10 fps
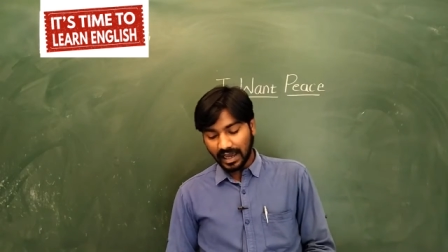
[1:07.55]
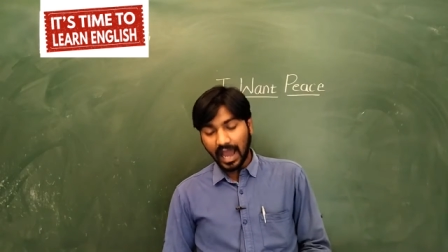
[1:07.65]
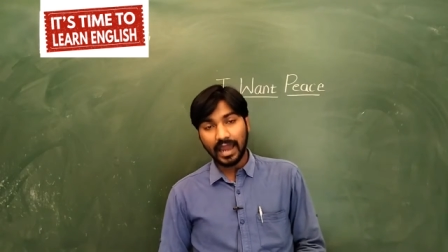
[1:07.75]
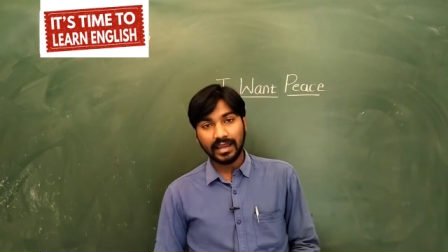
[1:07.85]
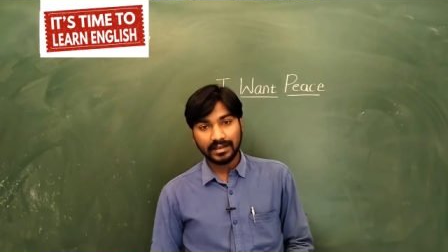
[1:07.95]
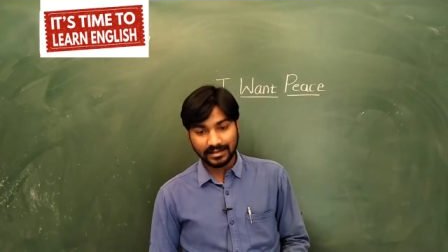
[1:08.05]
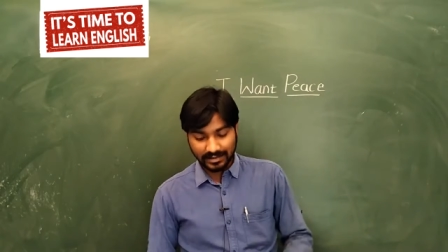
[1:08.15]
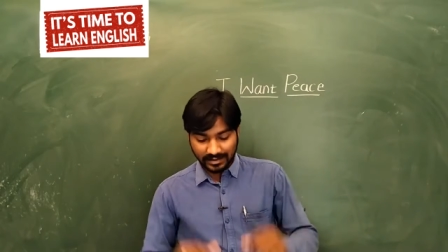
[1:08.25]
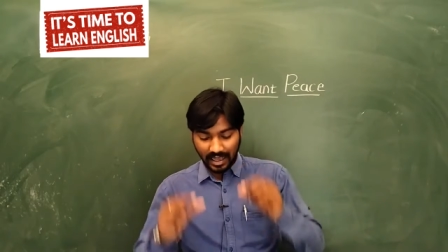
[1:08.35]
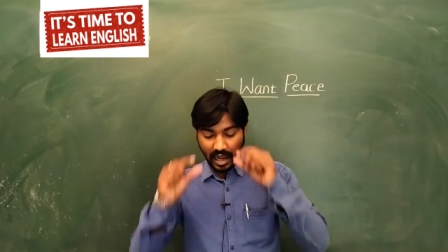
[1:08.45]

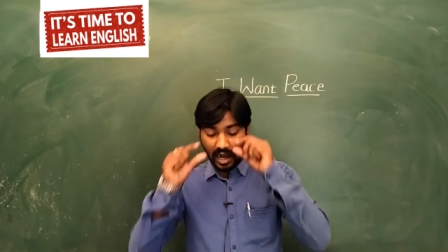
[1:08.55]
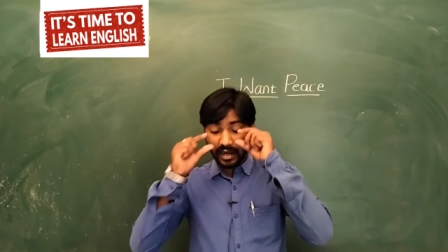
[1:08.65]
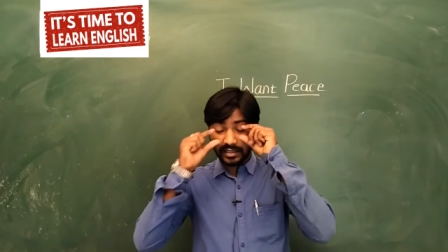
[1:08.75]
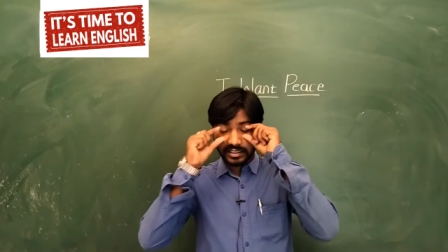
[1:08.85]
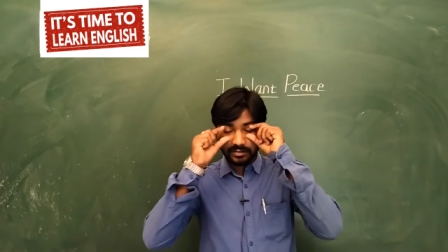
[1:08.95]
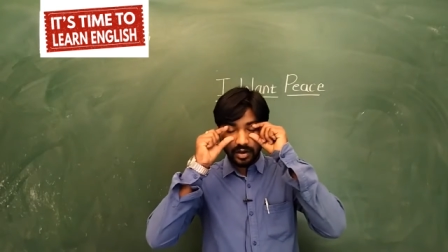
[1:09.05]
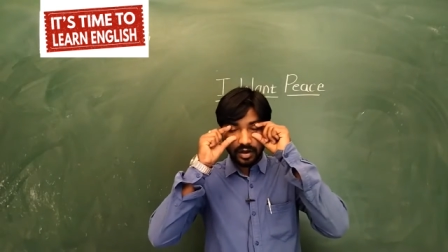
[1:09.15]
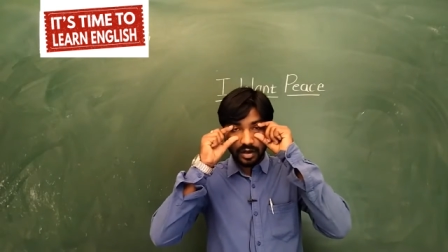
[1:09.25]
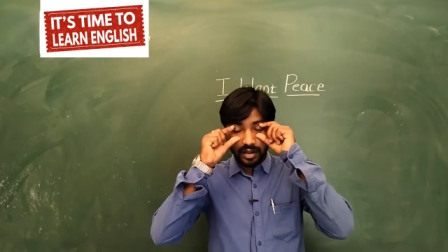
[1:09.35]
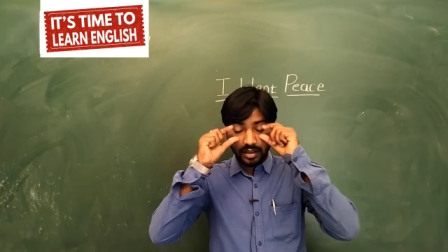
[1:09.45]
eyes are
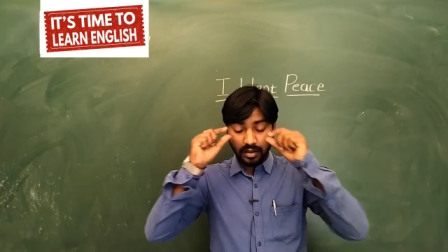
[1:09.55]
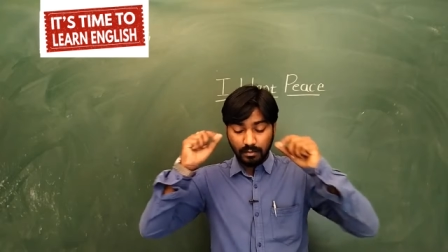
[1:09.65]
small,